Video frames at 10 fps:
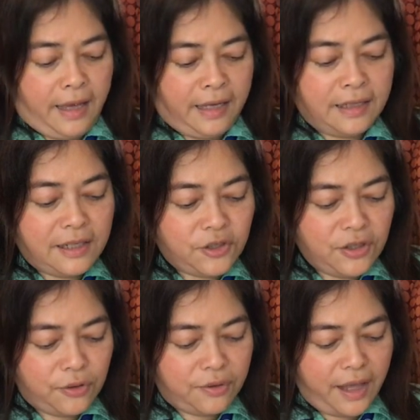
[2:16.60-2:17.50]
In
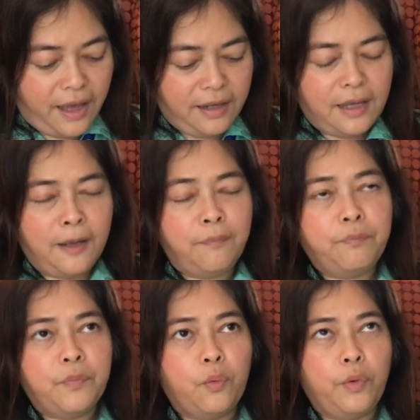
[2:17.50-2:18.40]
addition to that,
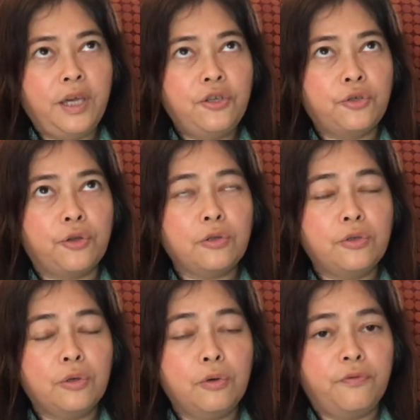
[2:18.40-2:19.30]
we should
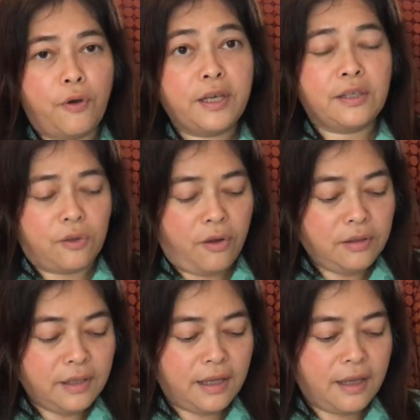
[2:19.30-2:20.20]
also focus
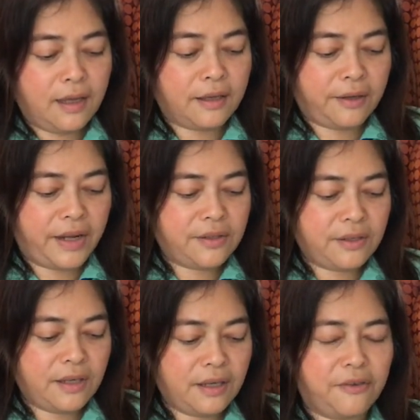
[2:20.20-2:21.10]
on the
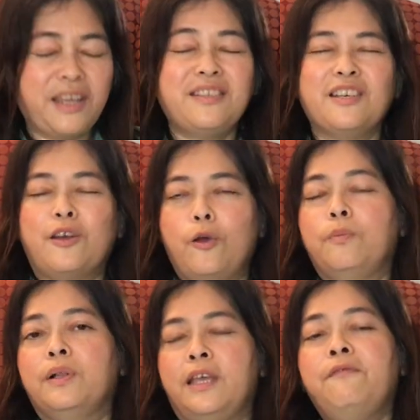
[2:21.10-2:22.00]
greater
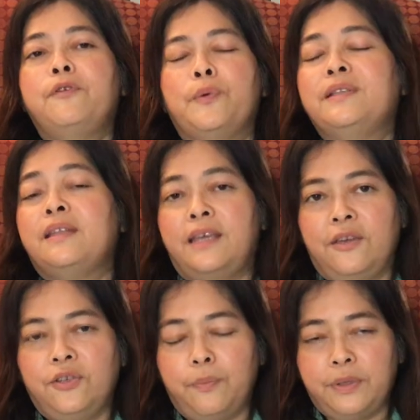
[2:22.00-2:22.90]
global influence in the
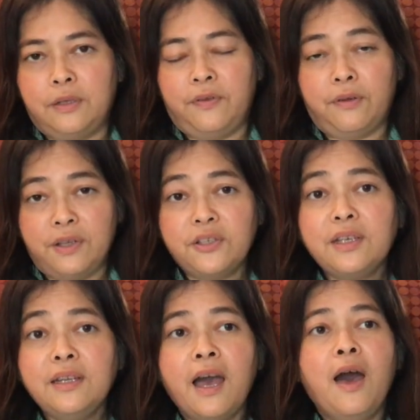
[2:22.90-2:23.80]
Asia-Pacific
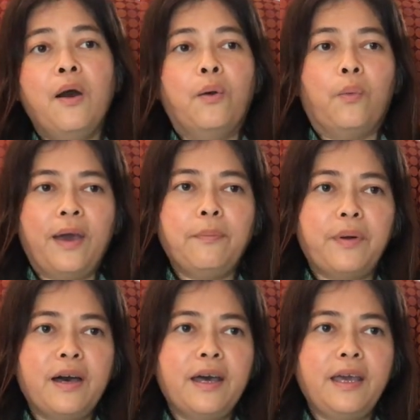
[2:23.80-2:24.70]
region,
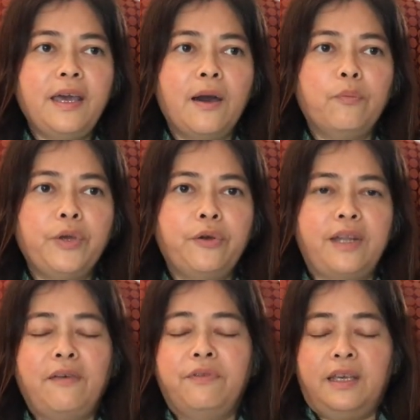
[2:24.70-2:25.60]
whereby we
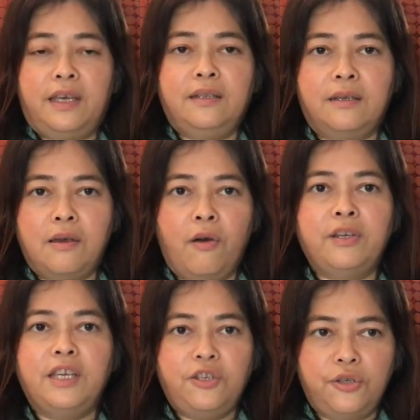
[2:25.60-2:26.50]
could advocate
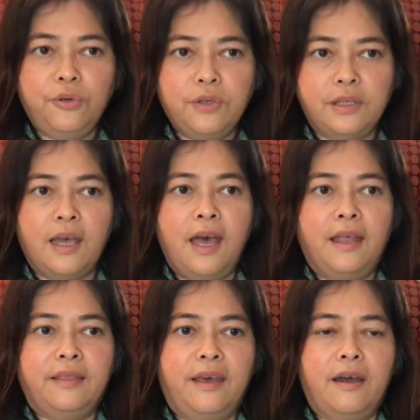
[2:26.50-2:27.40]
on issues
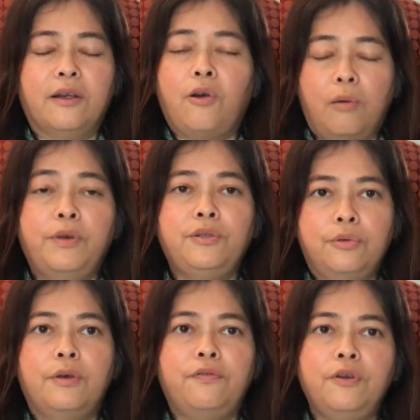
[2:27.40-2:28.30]
that are common
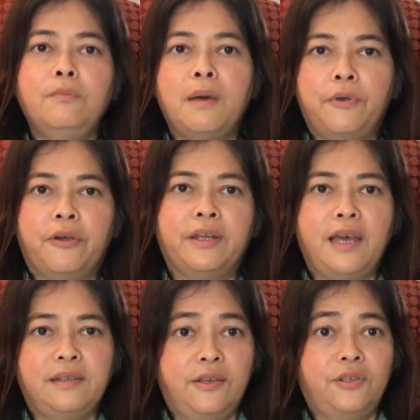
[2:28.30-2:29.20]
to a few member
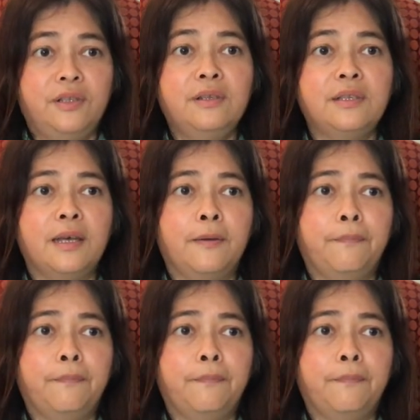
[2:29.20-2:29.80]
organizations